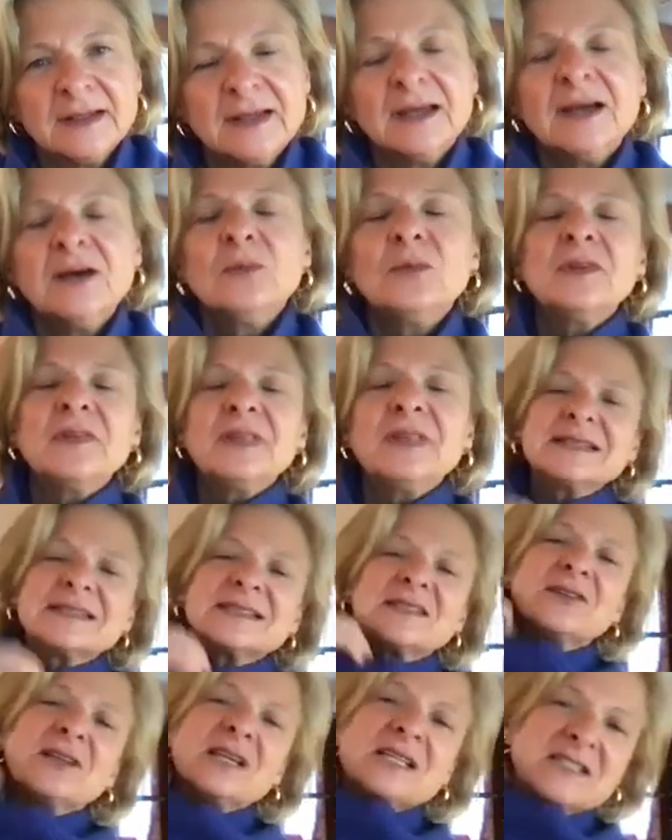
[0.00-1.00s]
Well, that's
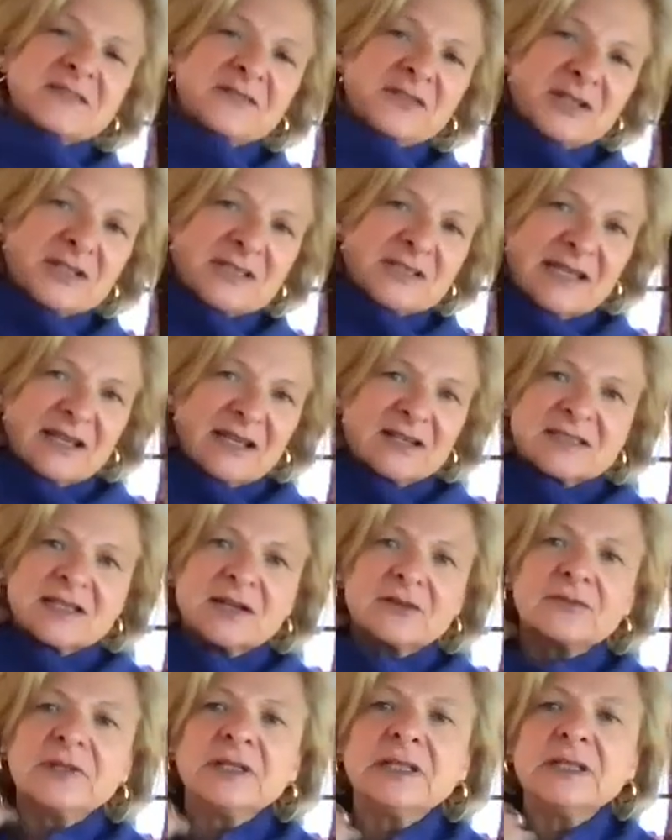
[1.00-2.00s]
so nice of you to say because I
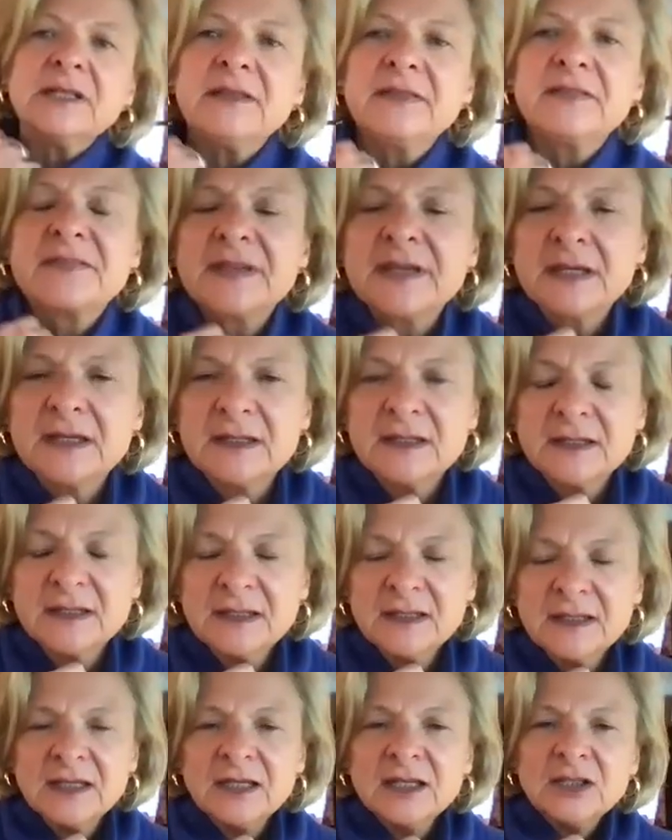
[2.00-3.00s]
really think,
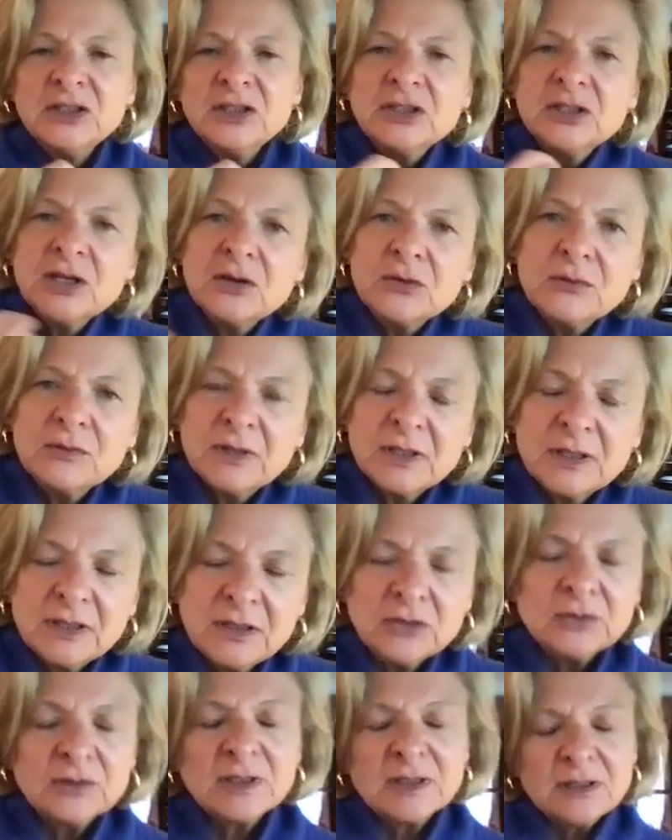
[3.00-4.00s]

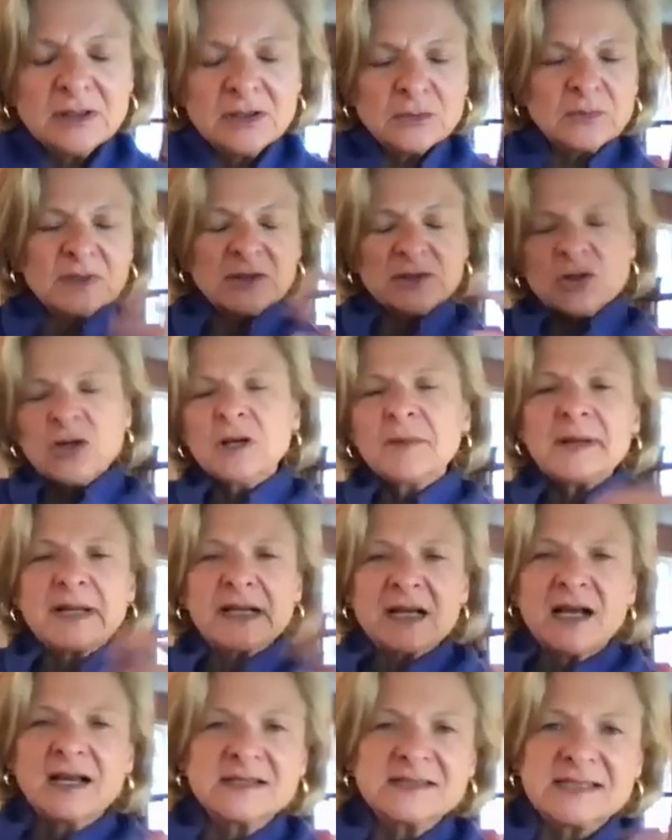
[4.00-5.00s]
you talk about
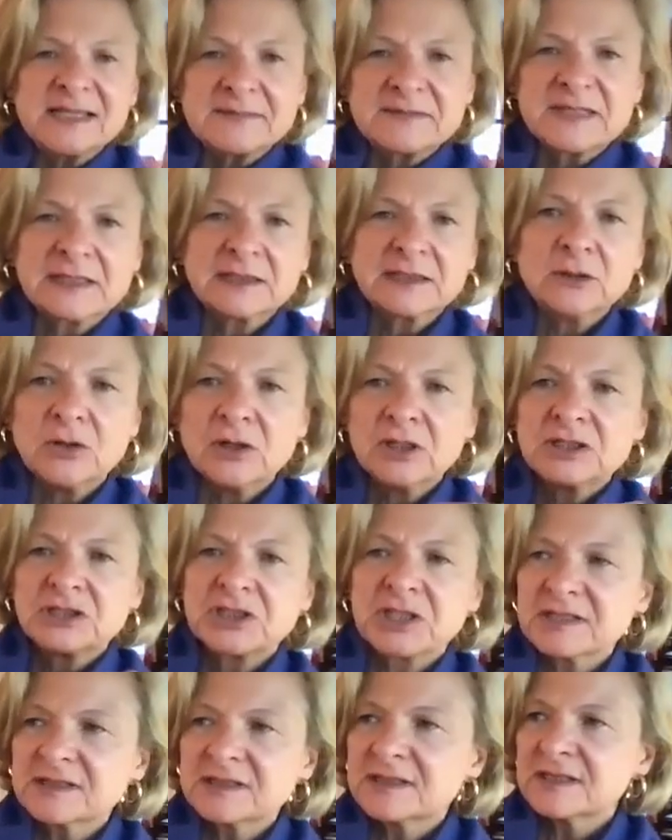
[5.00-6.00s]
concepts like law and
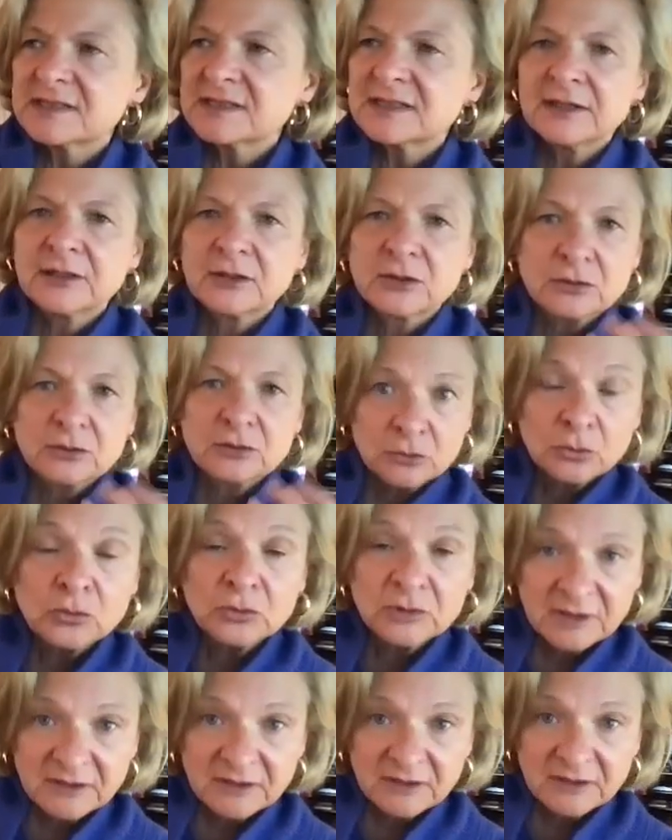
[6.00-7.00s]
justice, and they're
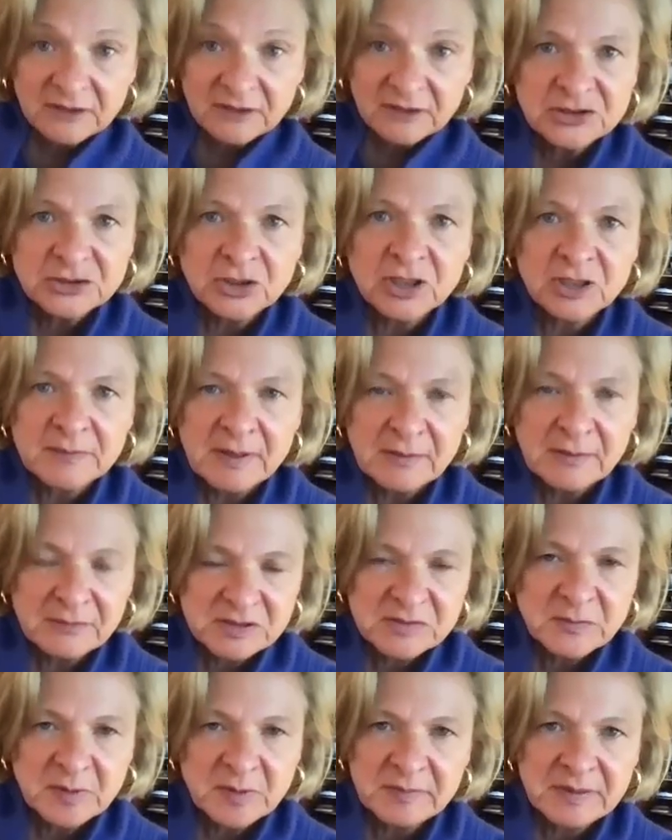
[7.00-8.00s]
cool and fun to talk about
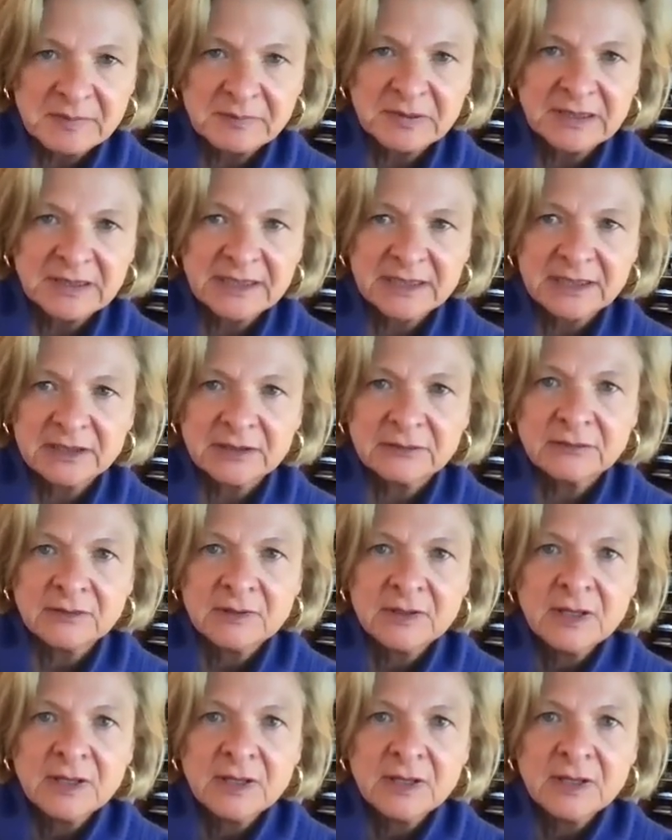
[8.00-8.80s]
with smart people like you.